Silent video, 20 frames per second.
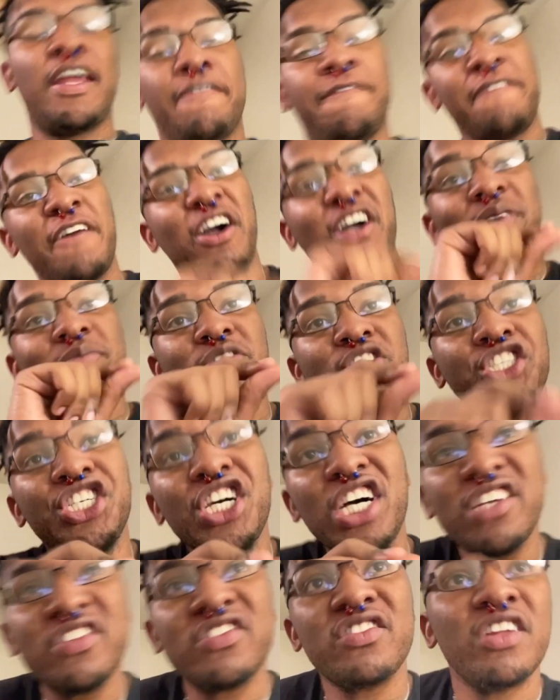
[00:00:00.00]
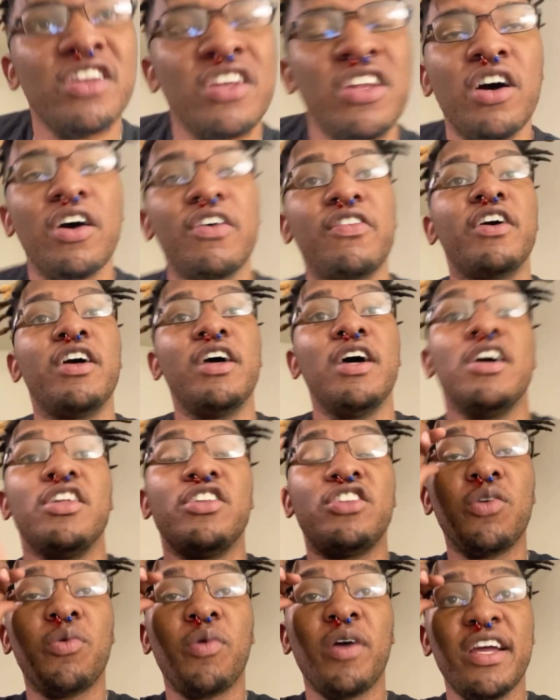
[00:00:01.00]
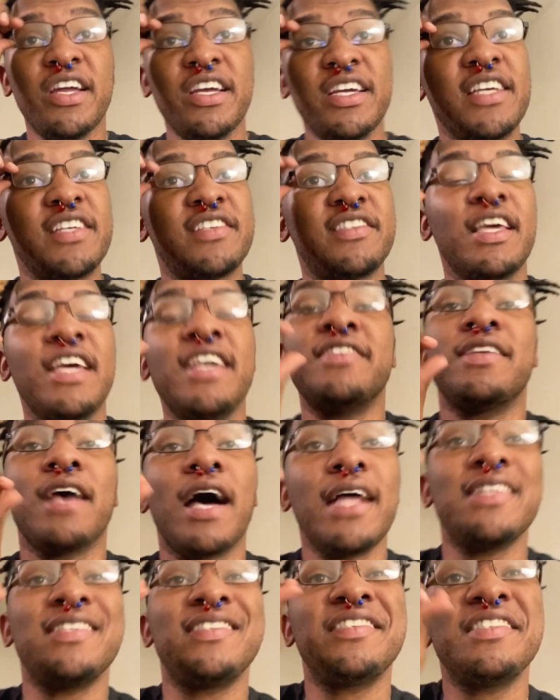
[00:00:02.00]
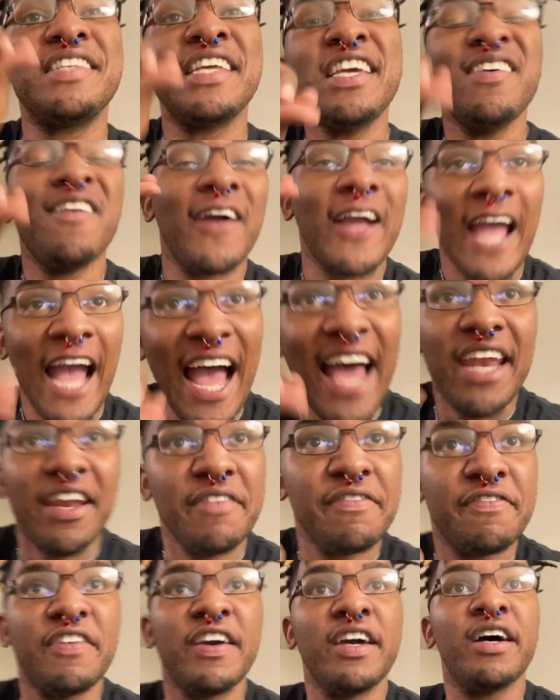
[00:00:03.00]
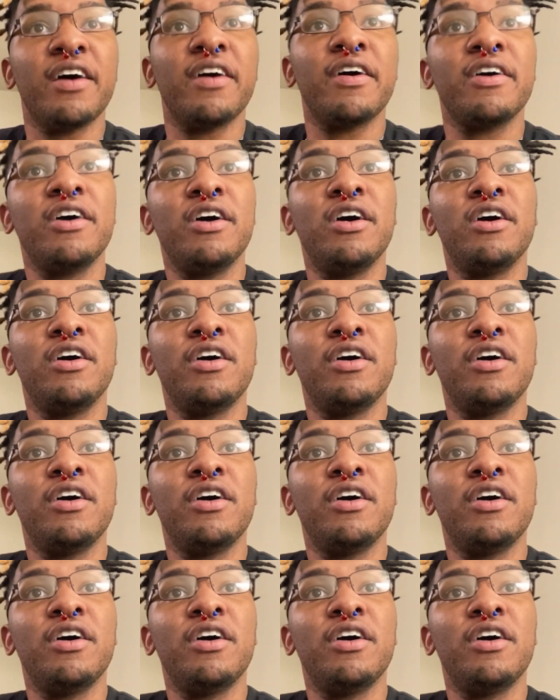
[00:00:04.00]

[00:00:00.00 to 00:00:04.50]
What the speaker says: They fuck them just enough to where it's still kind of fair